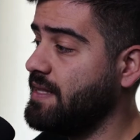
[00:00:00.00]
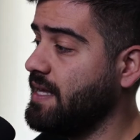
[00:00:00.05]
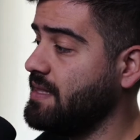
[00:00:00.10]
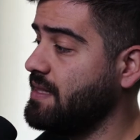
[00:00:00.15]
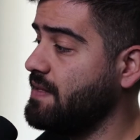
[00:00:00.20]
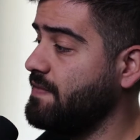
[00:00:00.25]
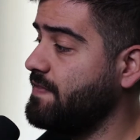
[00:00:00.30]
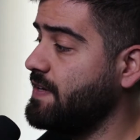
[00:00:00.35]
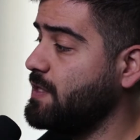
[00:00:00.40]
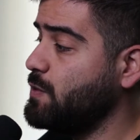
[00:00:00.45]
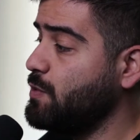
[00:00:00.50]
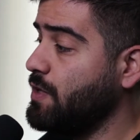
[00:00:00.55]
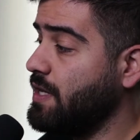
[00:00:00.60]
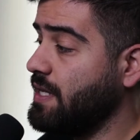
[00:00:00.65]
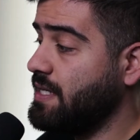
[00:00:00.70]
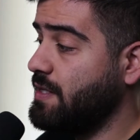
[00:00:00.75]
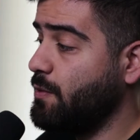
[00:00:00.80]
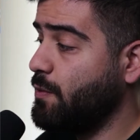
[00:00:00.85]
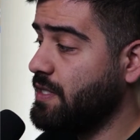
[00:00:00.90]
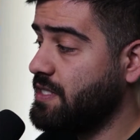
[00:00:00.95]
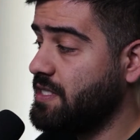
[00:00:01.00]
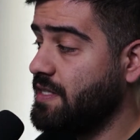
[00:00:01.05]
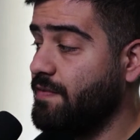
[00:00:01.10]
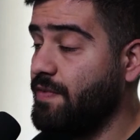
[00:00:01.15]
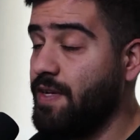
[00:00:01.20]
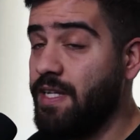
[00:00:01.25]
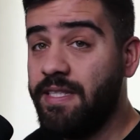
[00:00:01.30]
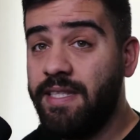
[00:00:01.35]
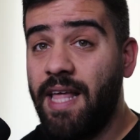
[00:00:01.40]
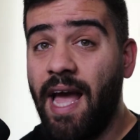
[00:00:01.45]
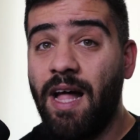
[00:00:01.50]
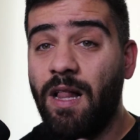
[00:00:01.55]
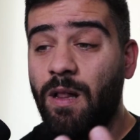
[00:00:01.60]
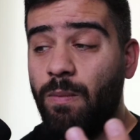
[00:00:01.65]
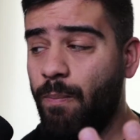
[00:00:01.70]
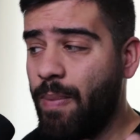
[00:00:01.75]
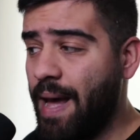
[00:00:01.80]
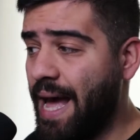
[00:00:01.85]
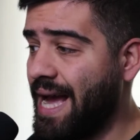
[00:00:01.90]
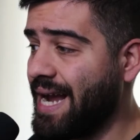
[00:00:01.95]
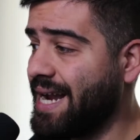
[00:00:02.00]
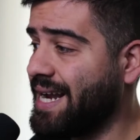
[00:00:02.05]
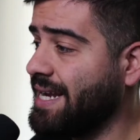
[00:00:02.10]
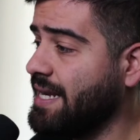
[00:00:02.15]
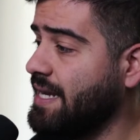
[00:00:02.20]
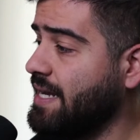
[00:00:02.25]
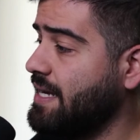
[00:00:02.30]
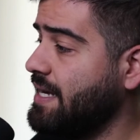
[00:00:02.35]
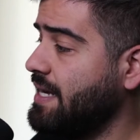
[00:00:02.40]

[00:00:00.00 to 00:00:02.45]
that the Fed will aggressively dial back